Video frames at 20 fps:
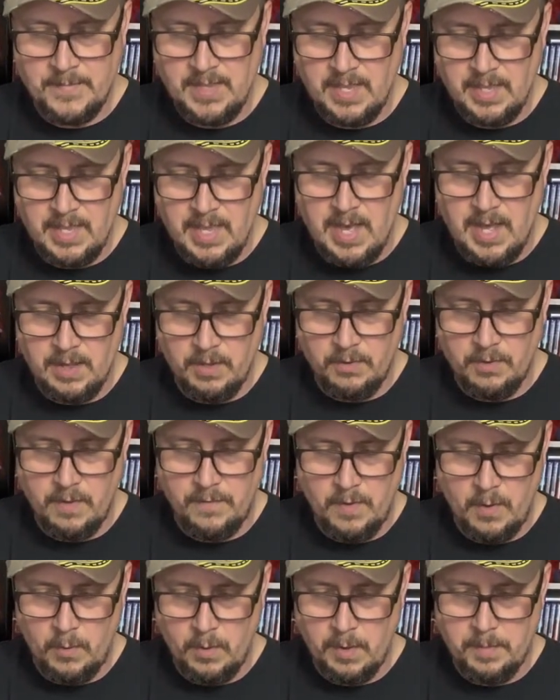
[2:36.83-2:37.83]
yeah, I don't know
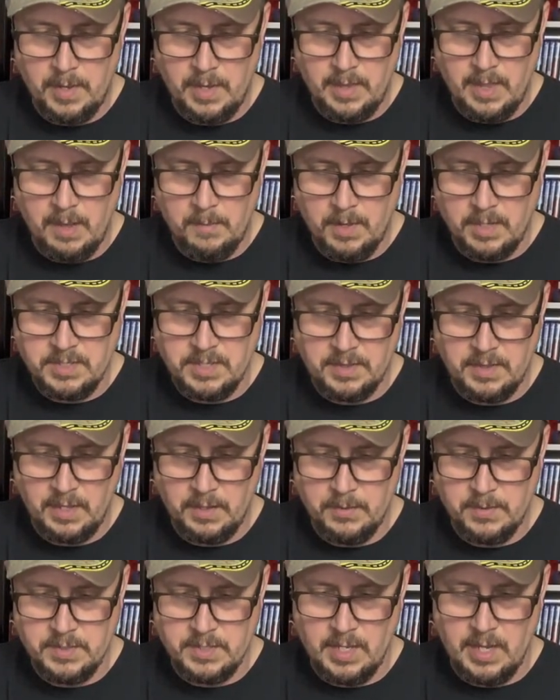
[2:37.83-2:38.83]
if I want to pay that much. I think it
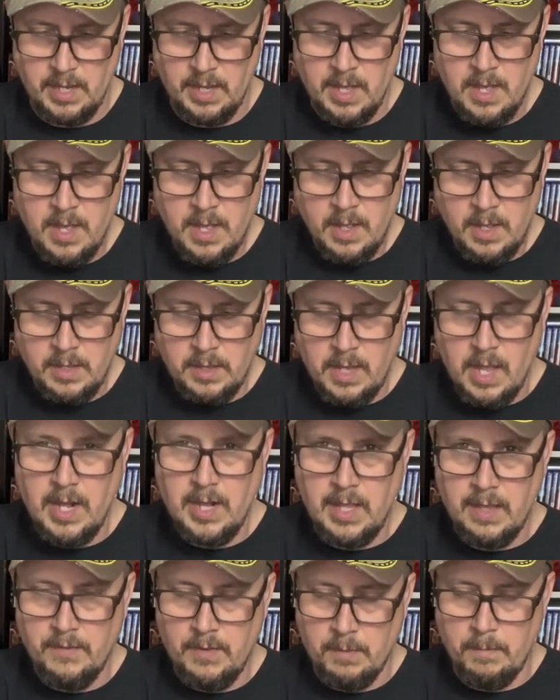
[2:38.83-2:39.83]
was like not
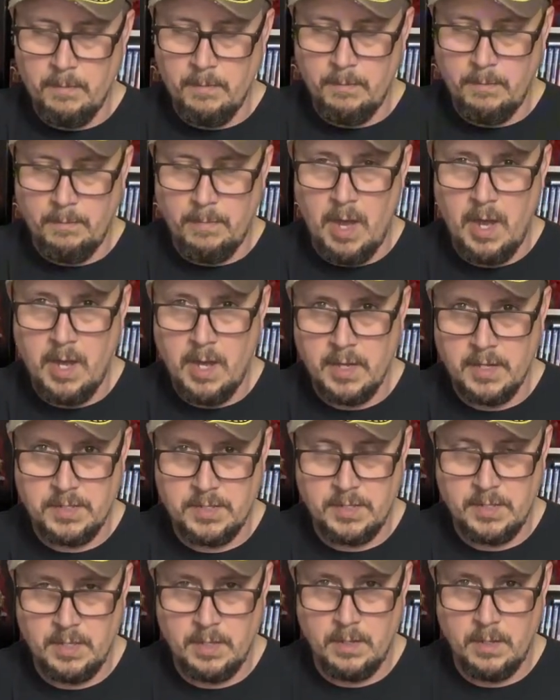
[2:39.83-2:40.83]
even
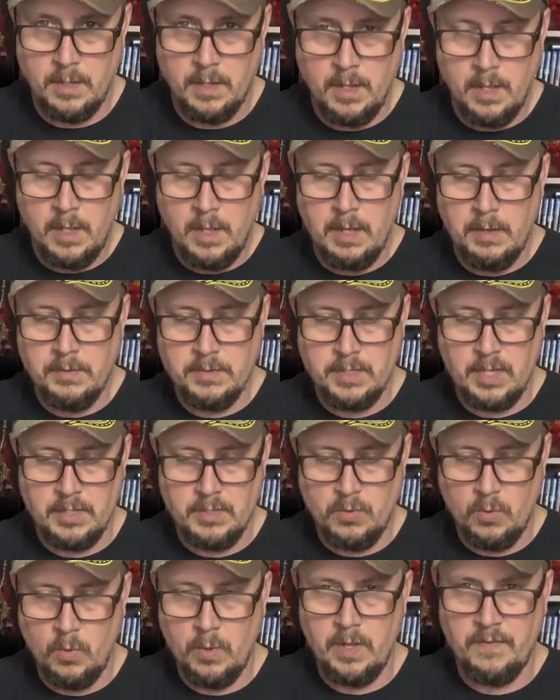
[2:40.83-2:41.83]
boxed. It was like
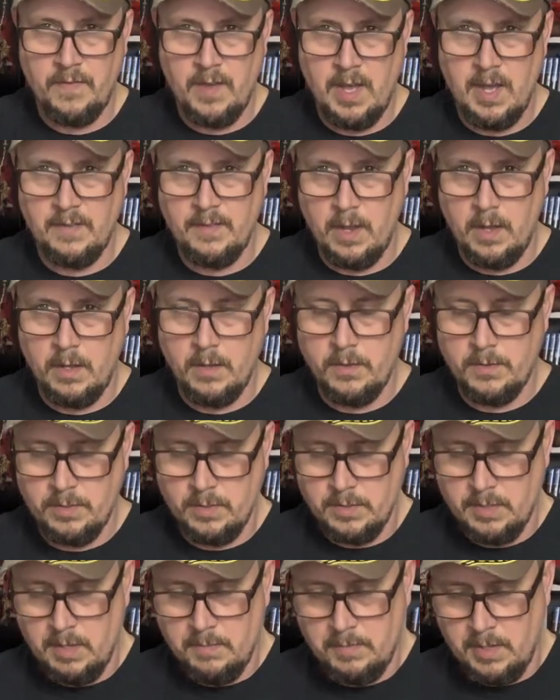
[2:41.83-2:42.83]
$25 or
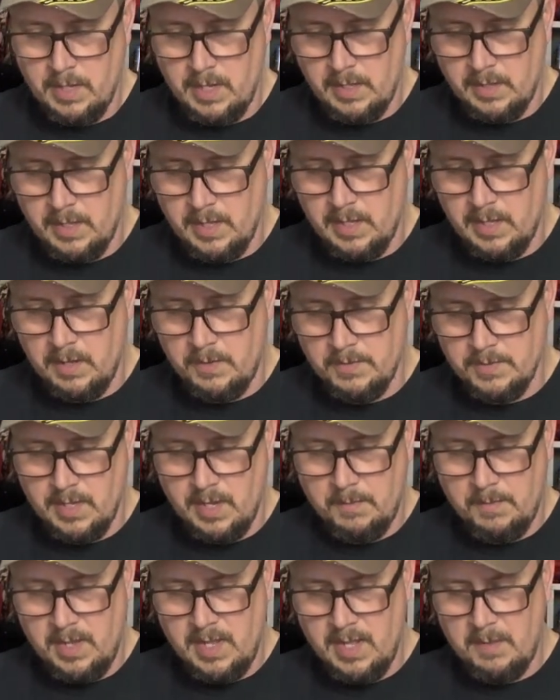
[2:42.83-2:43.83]
something like that. And I was
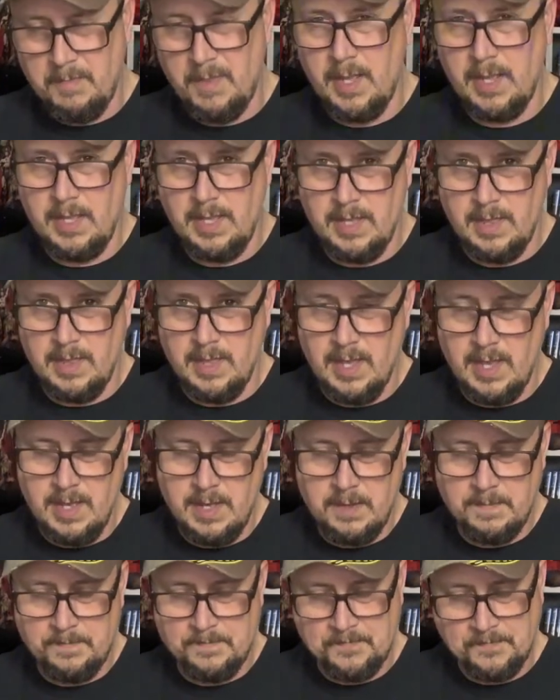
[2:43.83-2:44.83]
like, man, I'm not getting
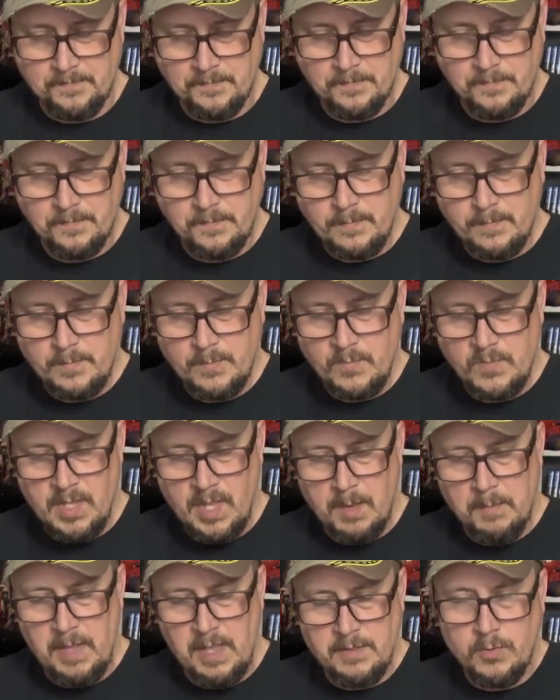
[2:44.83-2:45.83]
that.
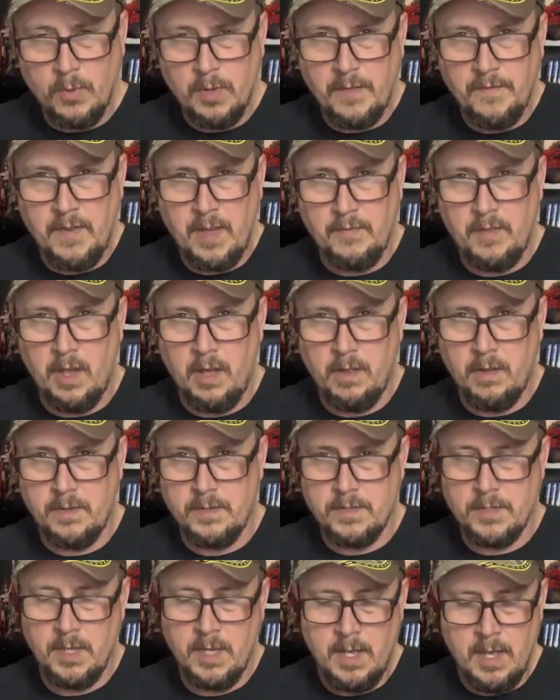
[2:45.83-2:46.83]
I mean,
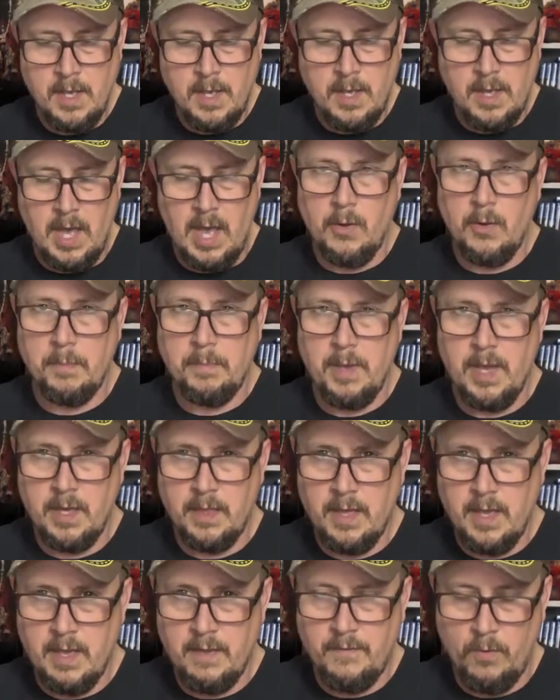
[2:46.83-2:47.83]
$25, I would pay
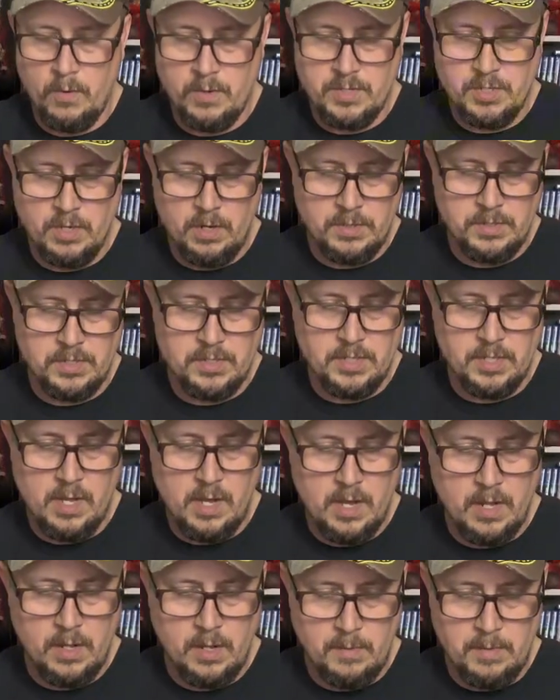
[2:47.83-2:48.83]
that for Sergeant
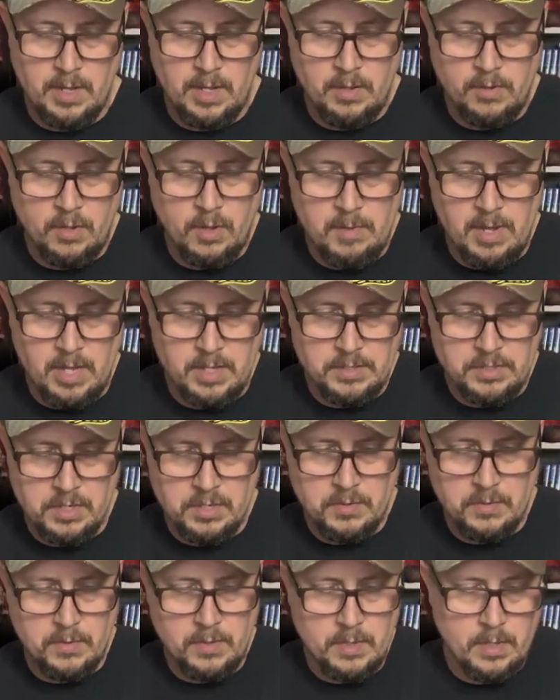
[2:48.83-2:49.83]
Slaughter, but I don't know about
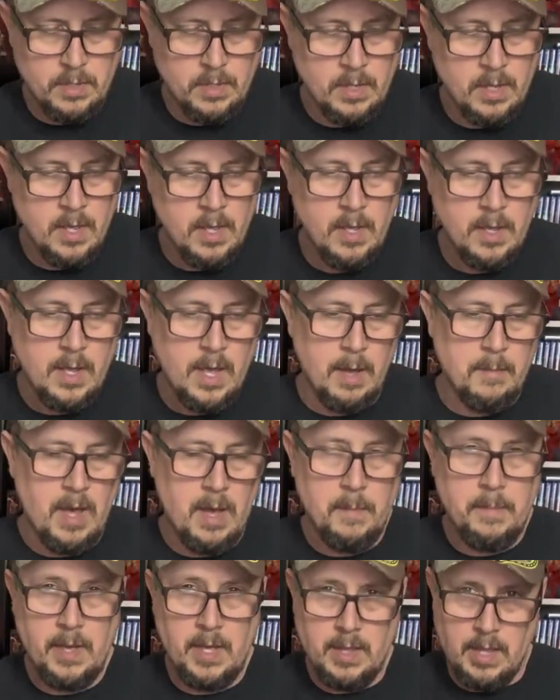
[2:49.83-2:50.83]
Duke. I
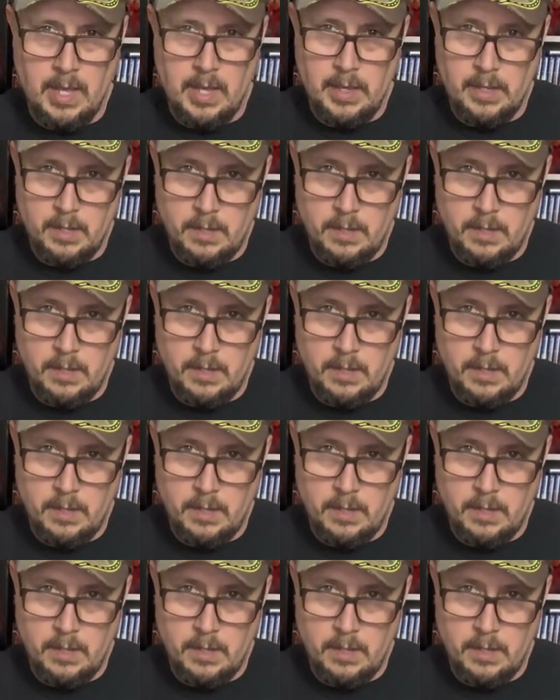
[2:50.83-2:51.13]
might pay like